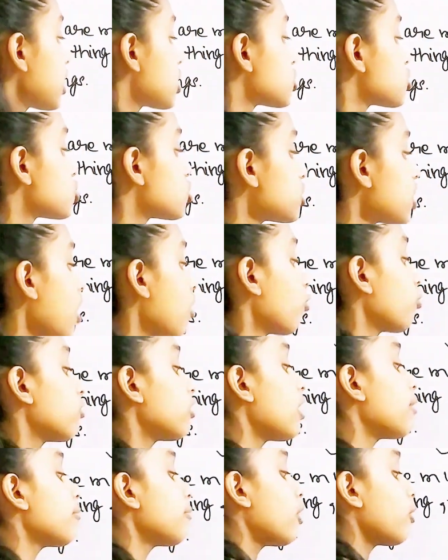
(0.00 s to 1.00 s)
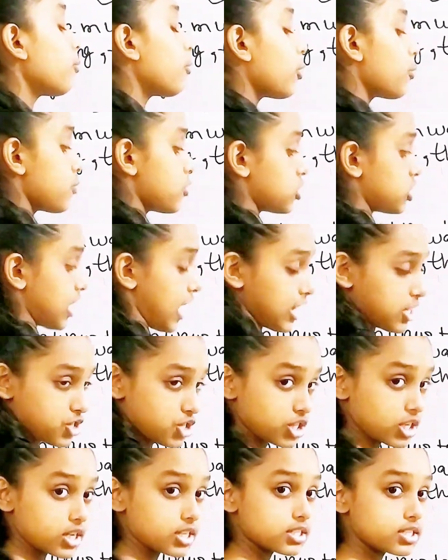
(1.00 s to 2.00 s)
So number of
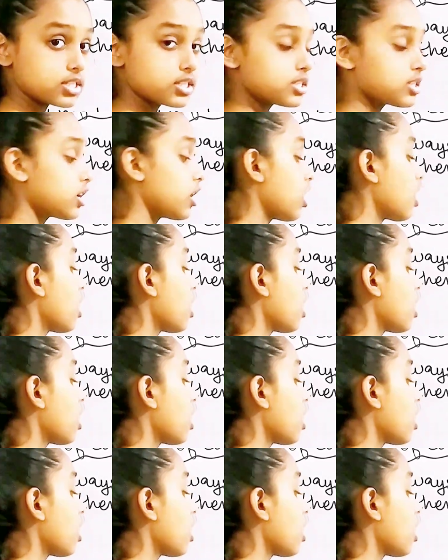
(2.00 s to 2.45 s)
permutations,